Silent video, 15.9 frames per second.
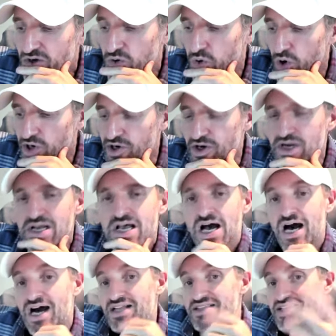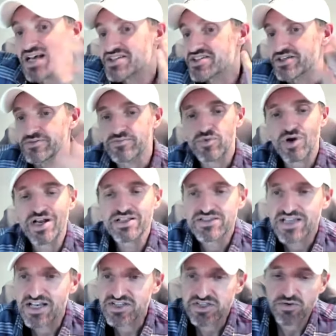quarter. Uh, Tesla, right?
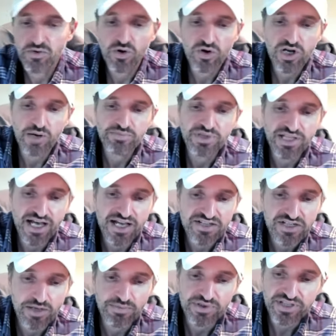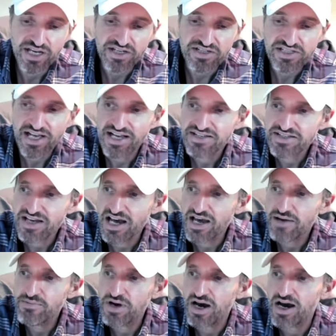Tesla woke up the last couple days. Last
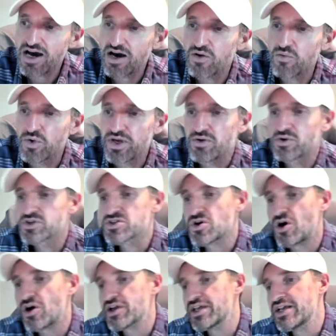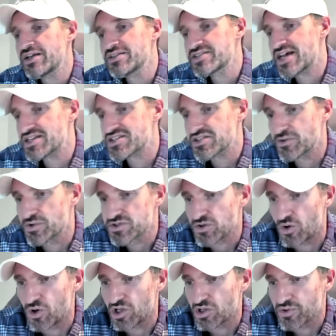time we were talking, Tesla was
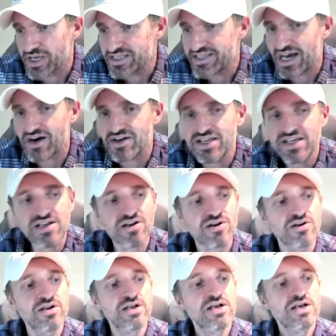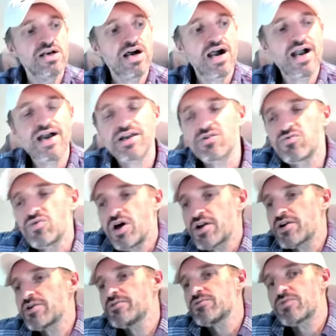all the way down here. I had a
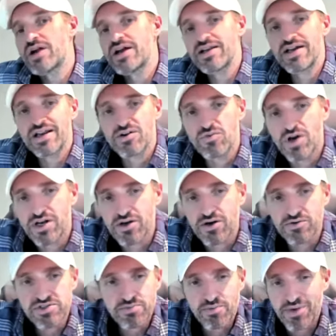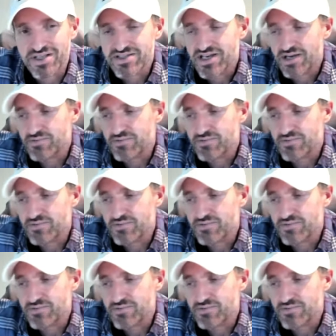runner, right? I had a runner. I was up about